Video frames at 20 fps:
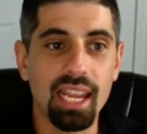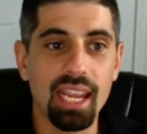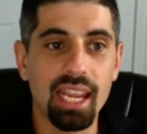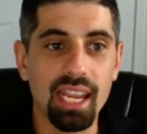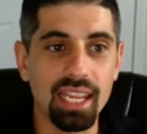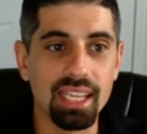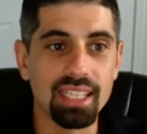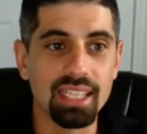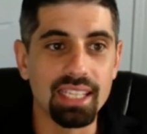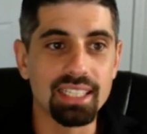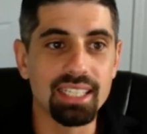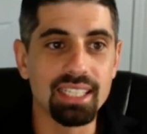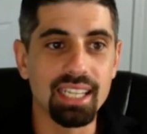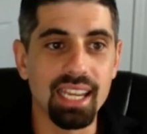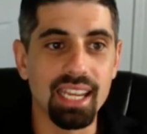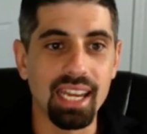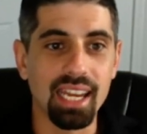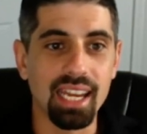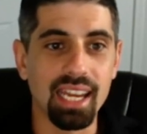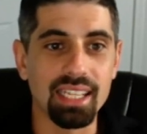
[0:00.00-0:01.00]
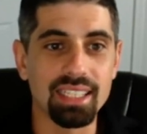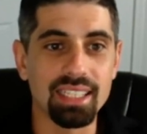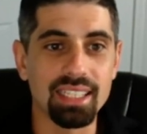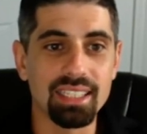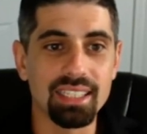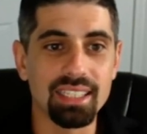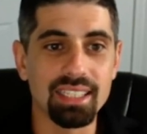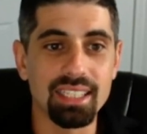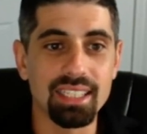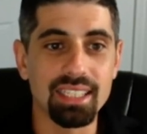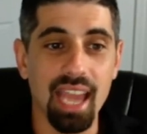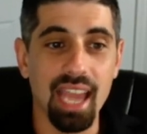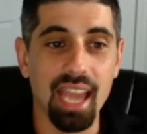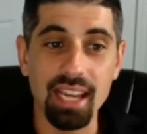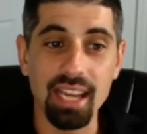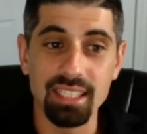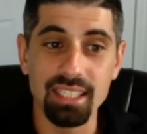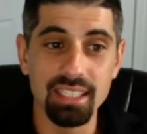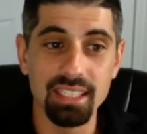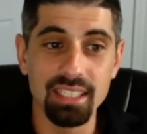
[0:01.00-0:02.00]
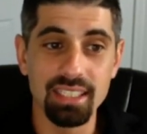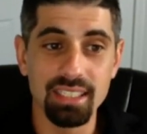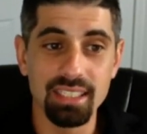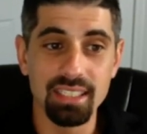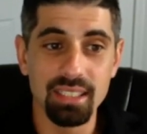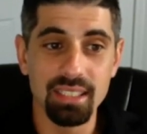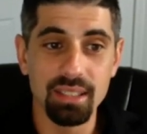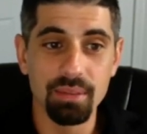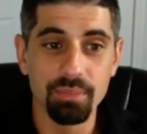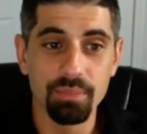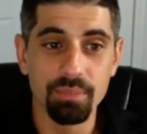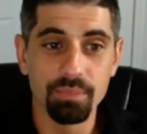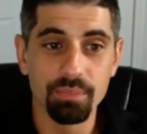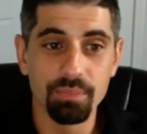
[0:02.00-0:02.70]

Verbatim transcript: is in Texas.